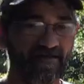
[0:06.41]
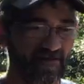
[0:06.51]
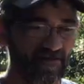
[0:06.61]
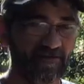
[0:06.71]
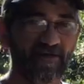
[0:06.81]

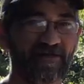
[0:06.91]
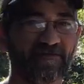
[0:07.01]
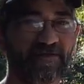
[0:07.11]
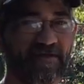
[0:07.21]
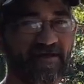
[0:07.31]
Hello and
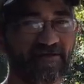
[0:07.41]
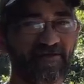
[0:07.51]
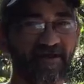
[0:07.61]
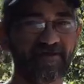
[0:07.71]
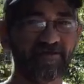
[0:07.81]
welcome to
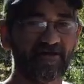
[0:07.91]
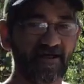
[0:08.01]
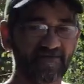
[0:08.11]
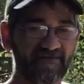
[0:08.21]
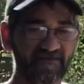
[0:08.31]
another chainsaw
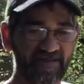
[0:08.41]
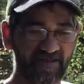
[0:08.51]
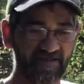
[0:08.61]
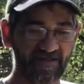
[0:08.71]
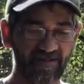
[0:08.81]
carving
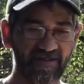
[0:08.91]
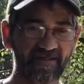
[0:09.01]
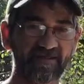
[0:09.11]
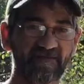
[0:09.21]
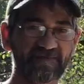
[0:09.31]
video. So this
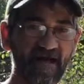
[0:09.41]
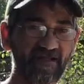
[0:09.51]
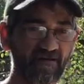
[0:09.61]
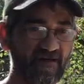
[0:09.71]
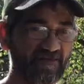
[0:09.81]
is a
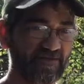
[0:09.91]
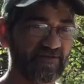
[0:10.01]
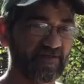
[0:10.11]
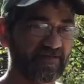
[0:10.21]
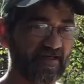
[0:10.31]
follow-up on the
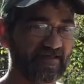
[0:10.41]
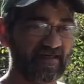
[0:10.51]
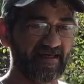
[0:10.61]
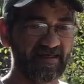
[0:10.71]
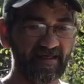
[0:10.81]
one that I
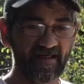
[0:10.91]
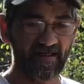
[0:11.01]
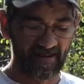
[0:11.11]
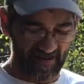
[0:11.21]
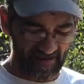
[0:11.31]
did
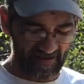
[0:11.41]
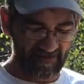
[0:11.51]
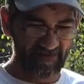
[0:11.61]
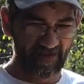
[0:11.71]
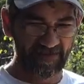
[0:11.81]

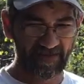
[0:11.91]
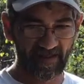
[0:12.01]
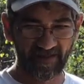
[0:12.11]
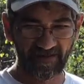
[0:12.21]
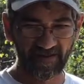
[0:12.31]
with
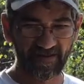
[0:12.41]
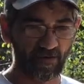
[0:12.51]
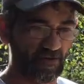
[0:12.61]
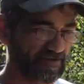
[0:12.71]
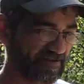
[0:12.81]
the
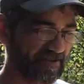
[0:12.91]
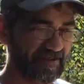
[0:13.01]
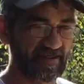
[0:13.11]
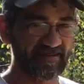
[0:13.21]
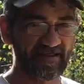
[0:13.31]
tools and the
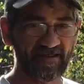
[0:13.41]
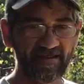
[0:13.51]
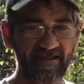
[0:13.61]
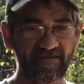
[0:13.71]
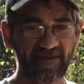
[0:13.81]
things that you
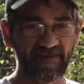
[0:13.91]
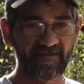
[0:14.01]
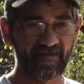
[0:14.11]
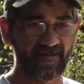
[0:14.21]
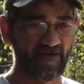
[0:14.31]
need and the
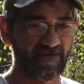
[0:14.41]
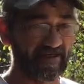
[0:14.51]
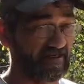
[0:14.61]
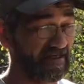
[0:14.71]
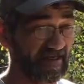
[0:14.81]
things that you don't need.